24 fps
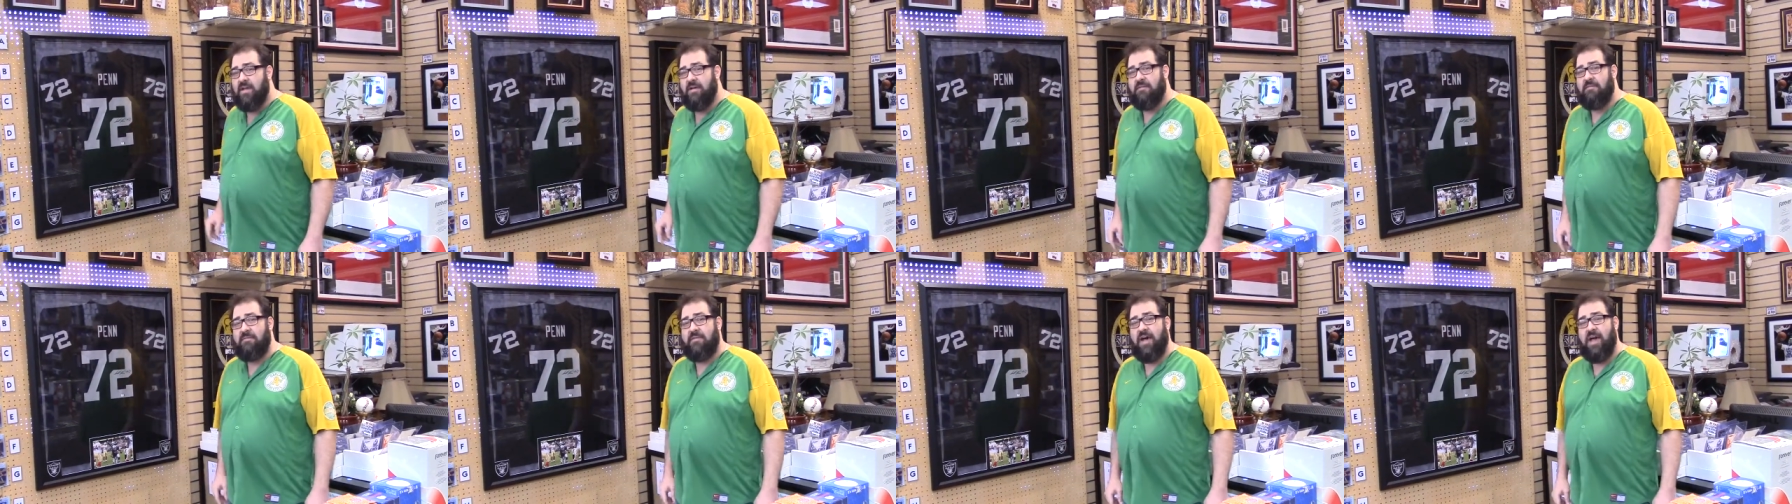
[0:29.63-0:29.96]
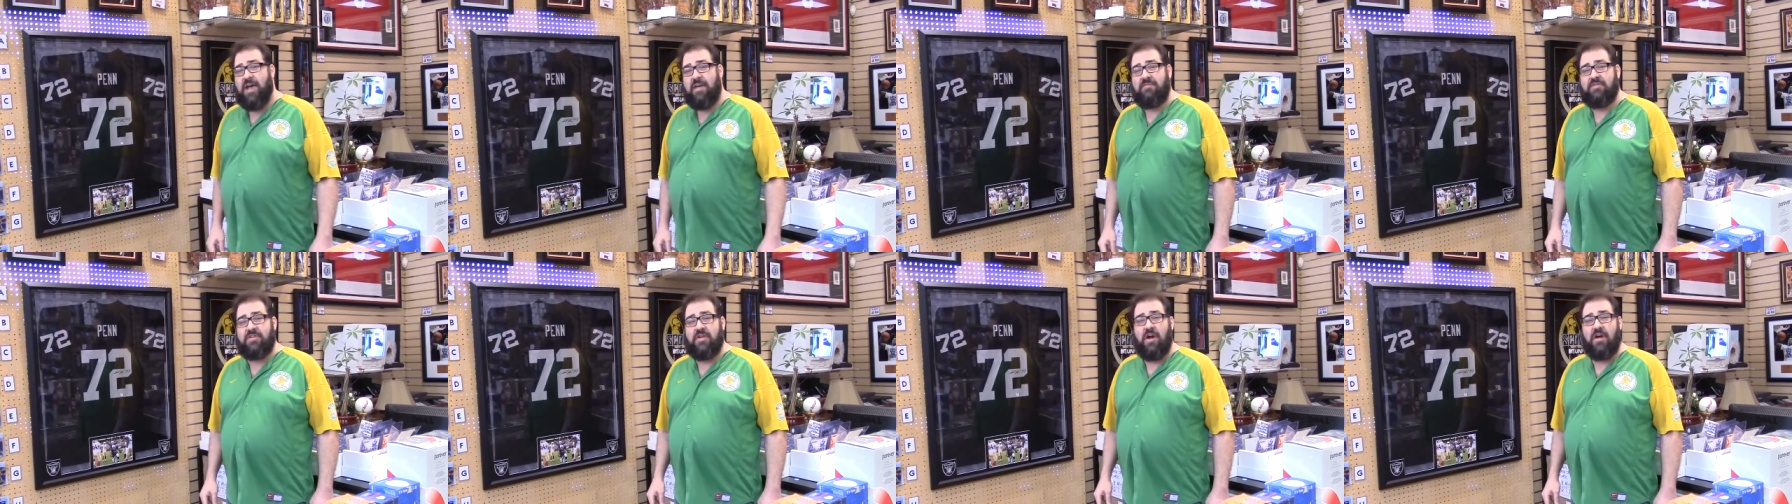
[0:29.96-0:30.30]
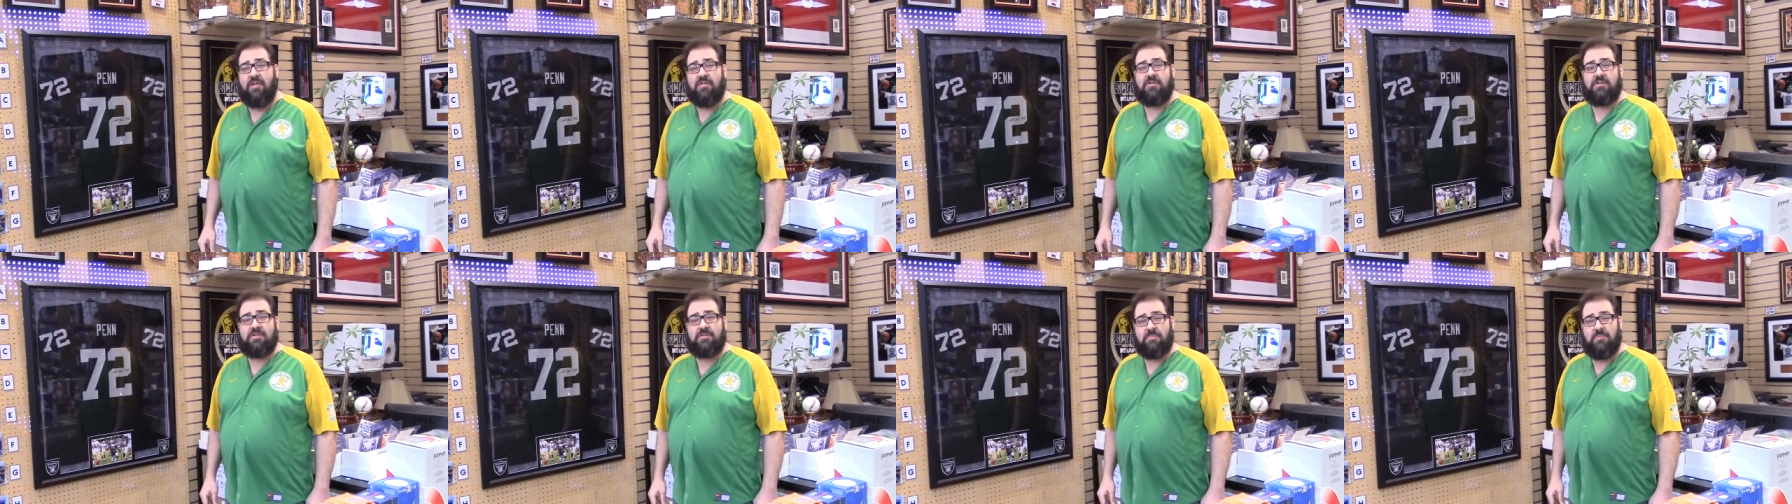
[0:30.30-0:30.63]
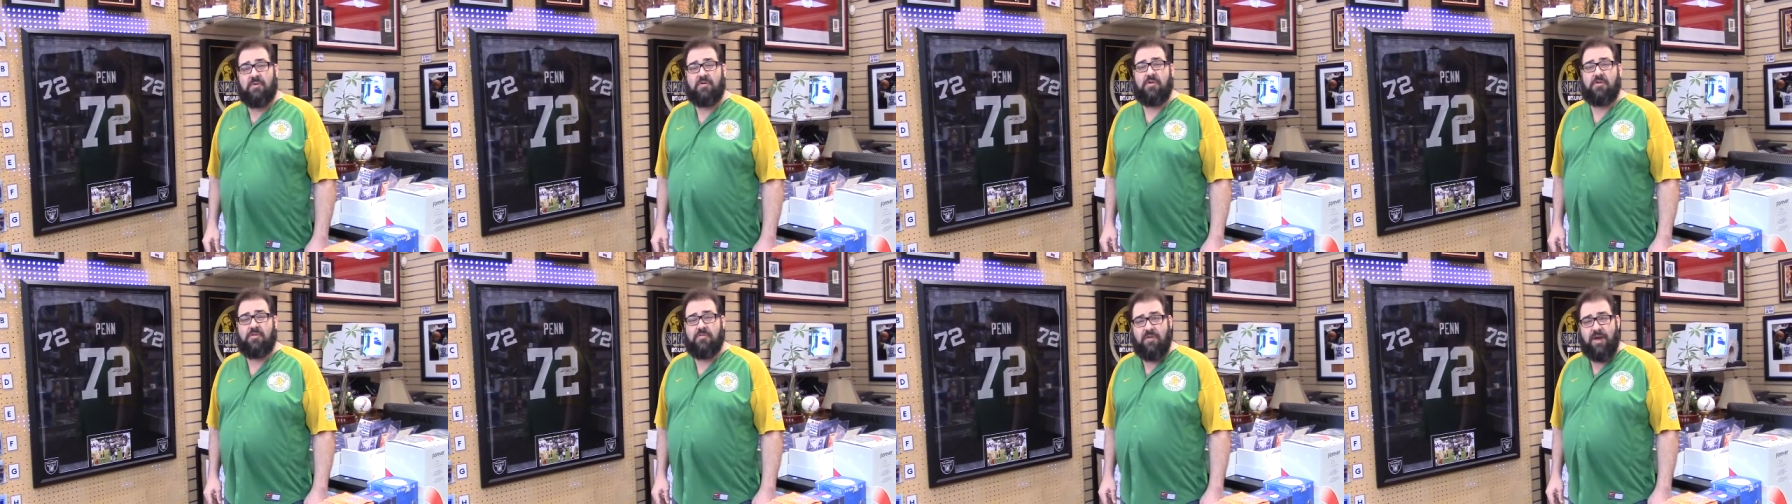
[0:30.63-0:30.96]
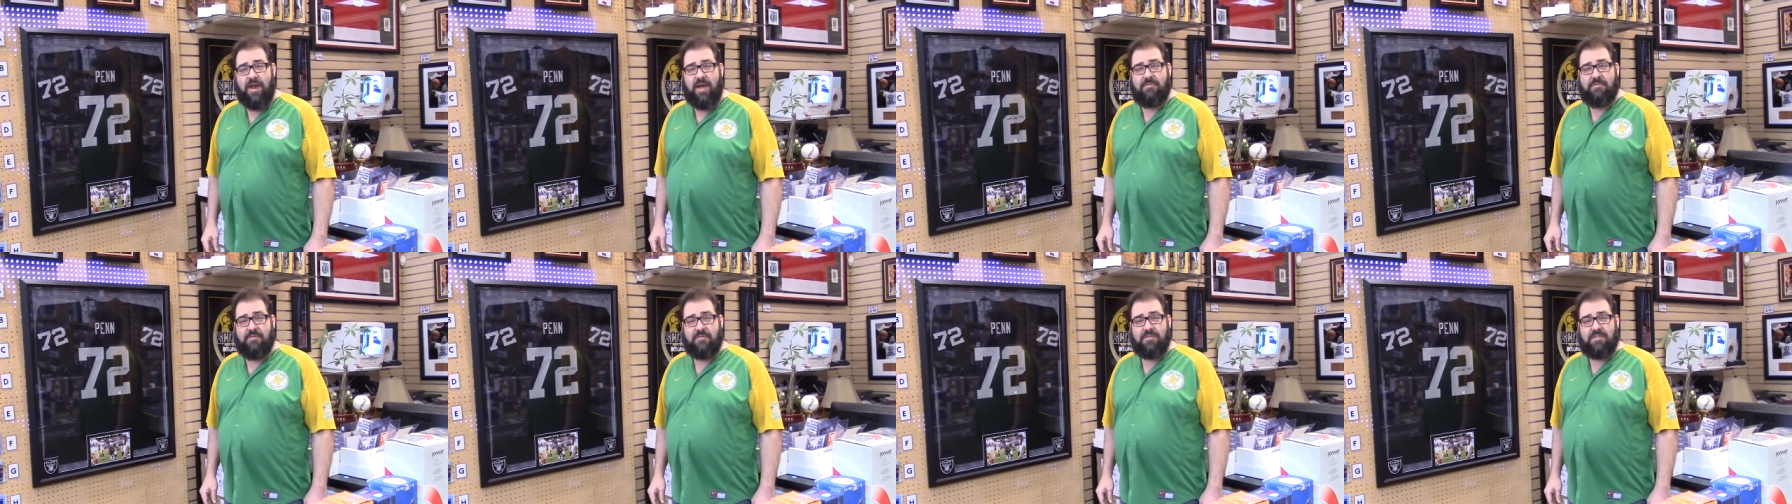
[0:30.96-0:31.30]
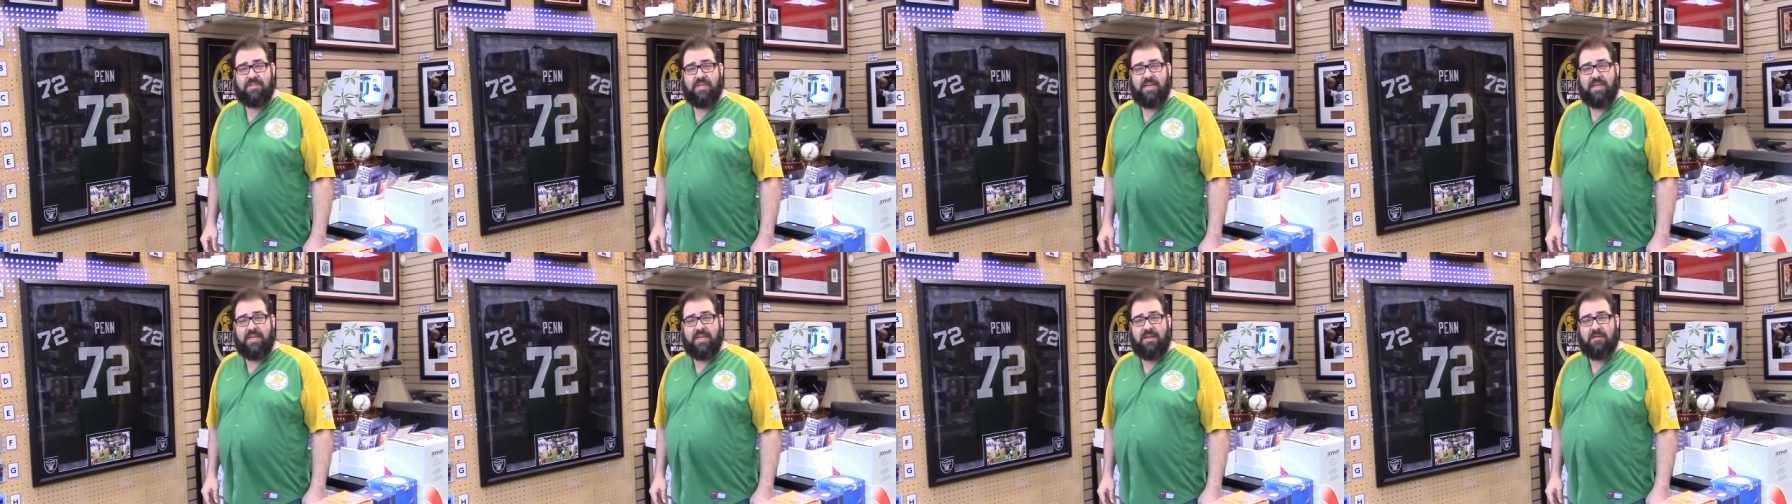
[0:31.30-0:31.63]
$5 per raffle
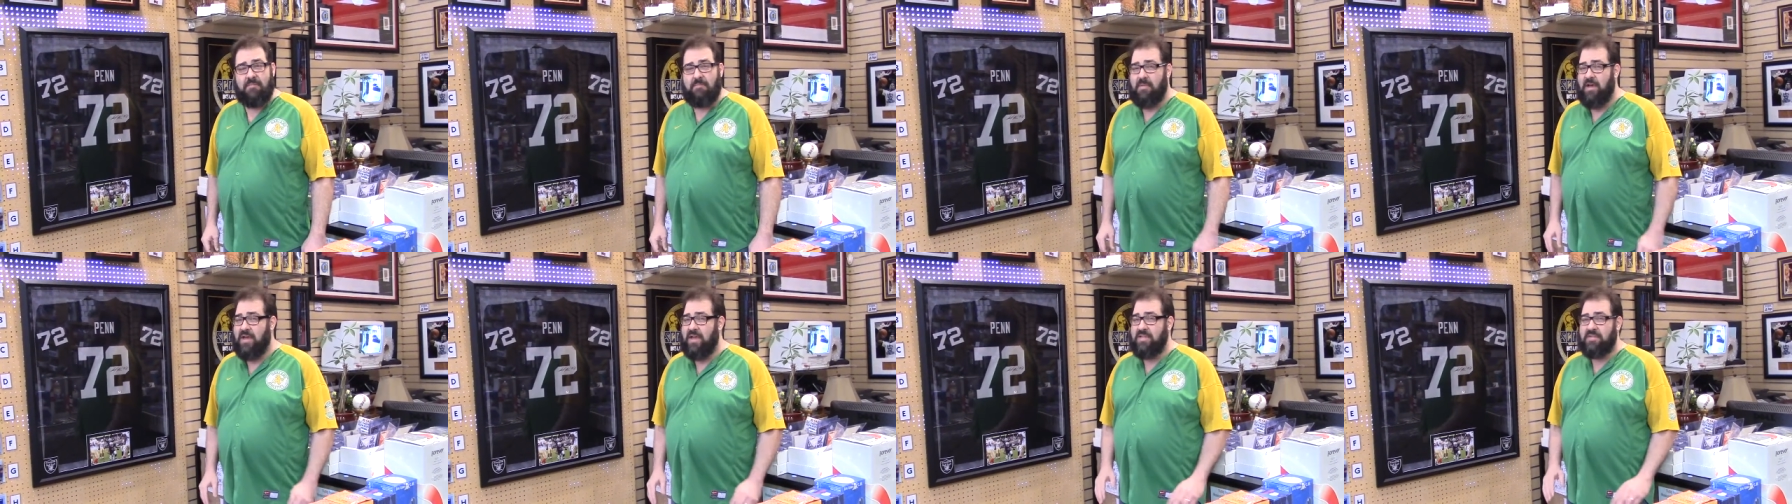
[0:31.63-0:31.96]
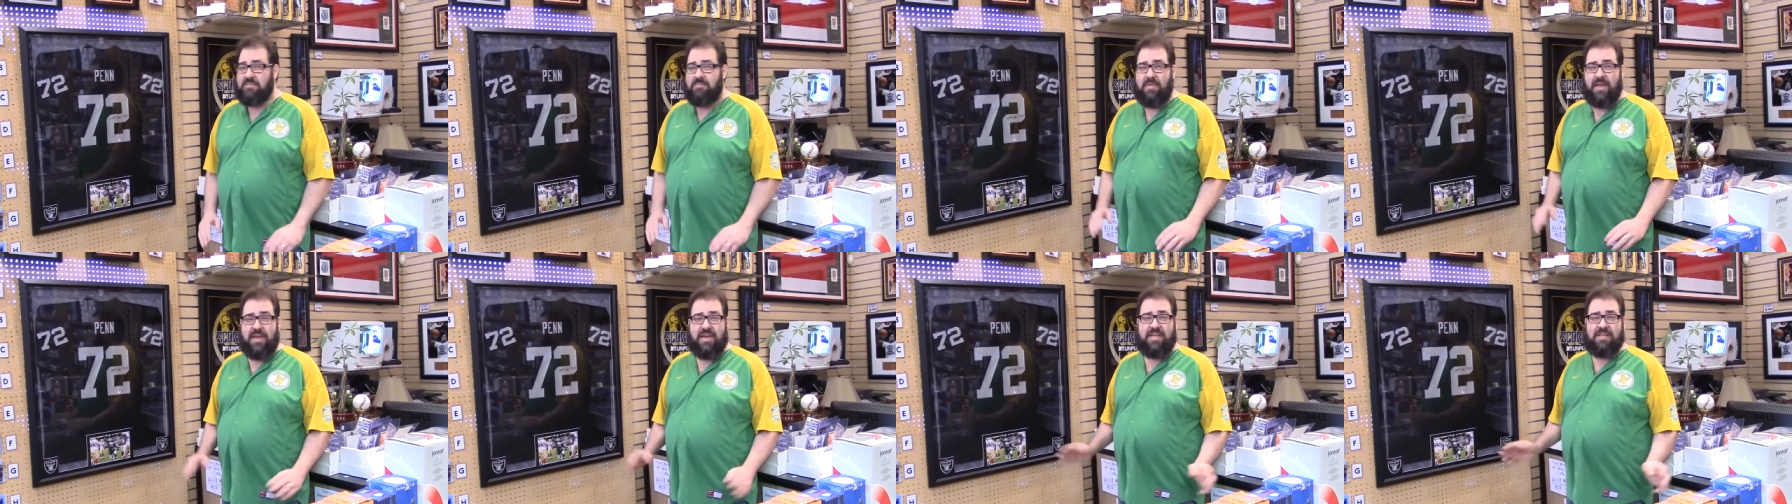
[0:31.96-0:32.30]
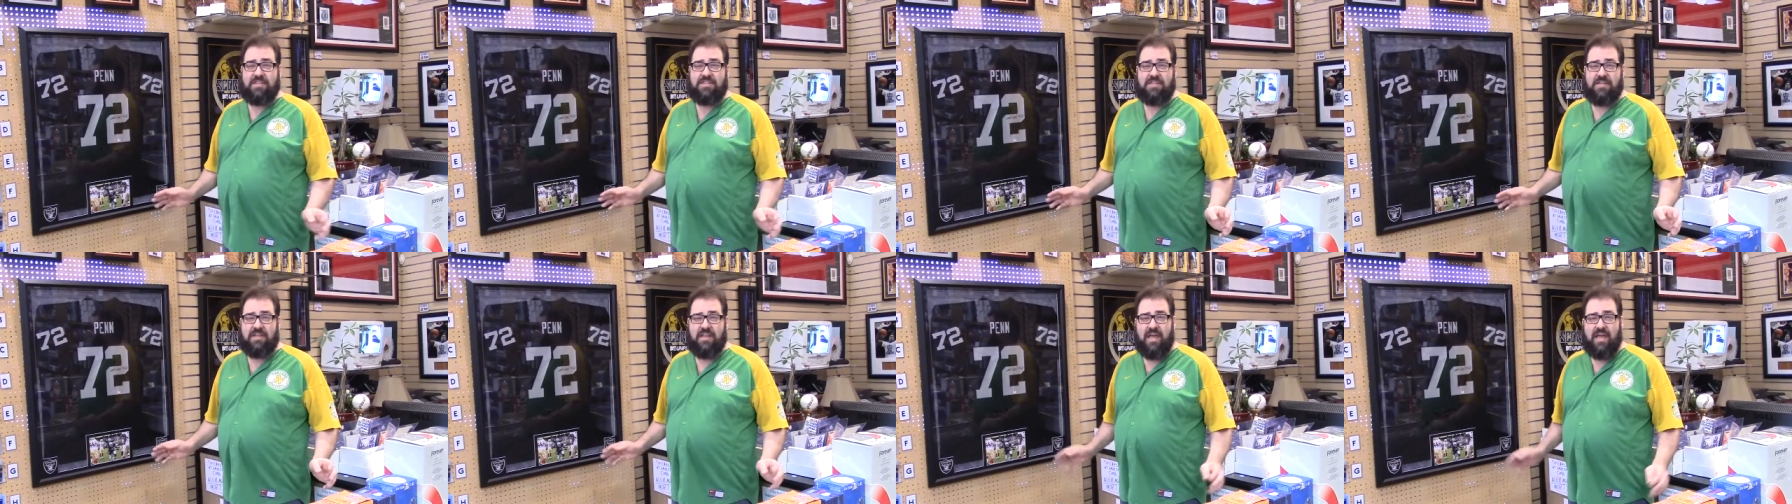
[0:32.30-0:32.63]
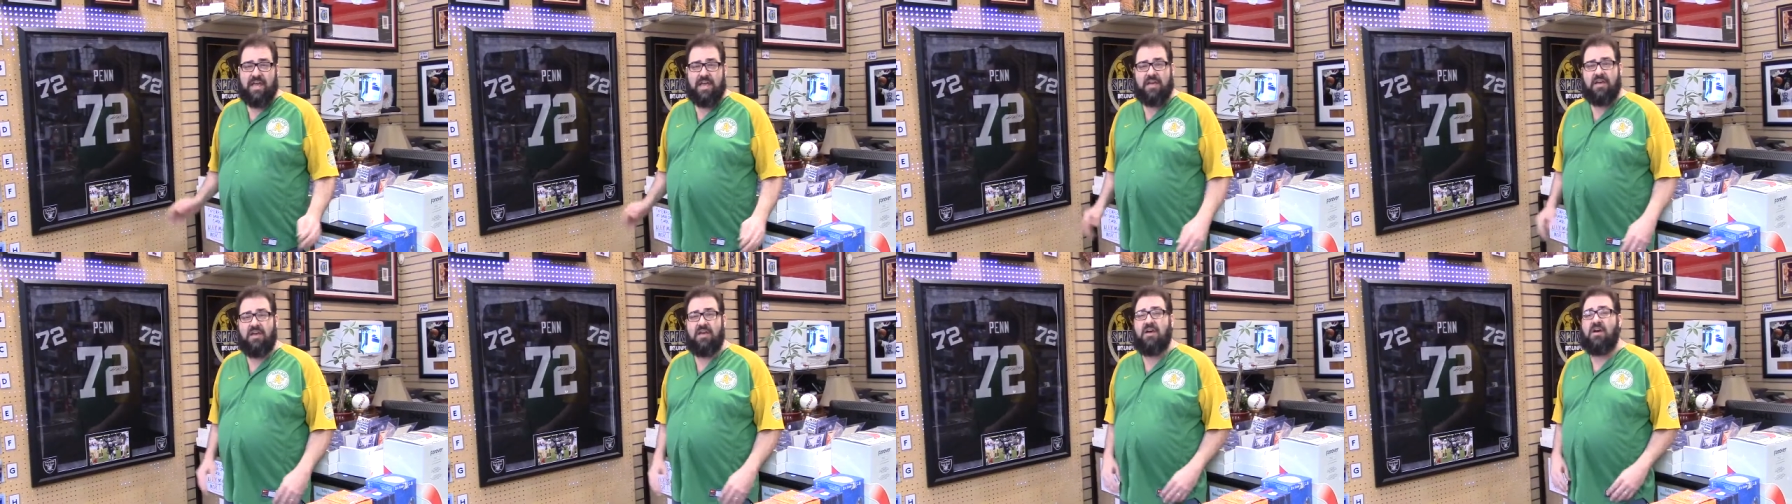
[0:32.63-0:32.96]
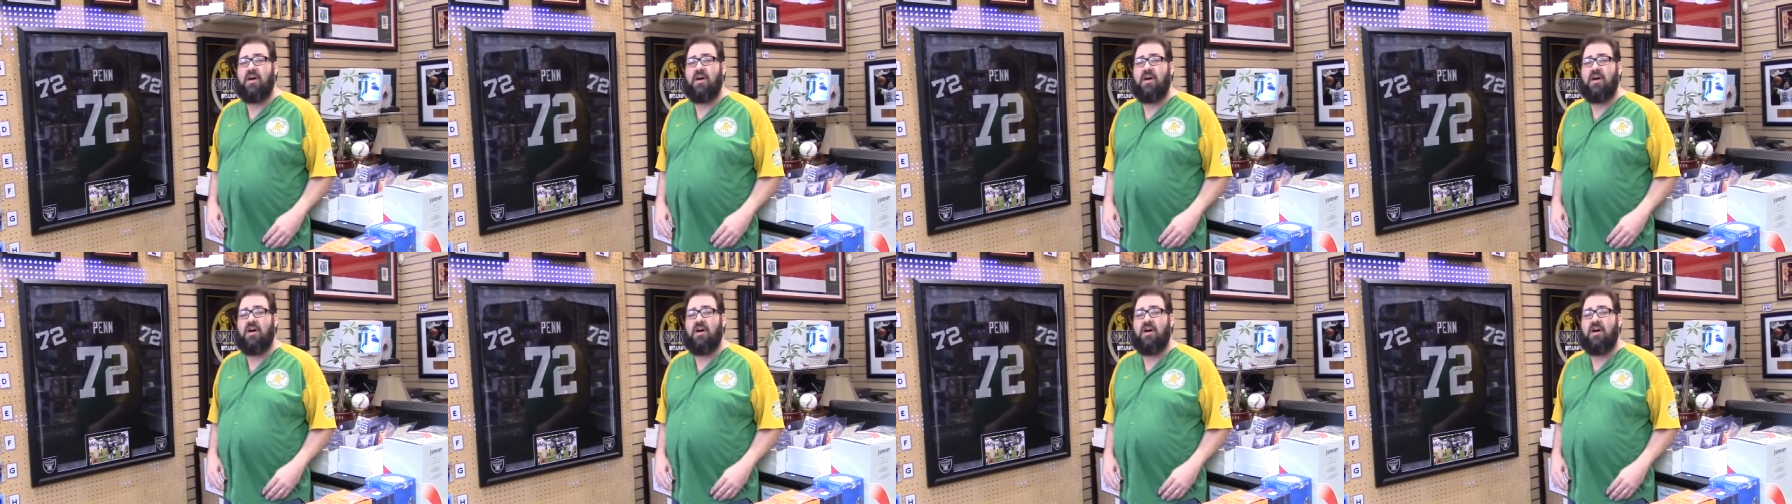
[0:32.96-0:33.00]
ticket, buy as many as you like.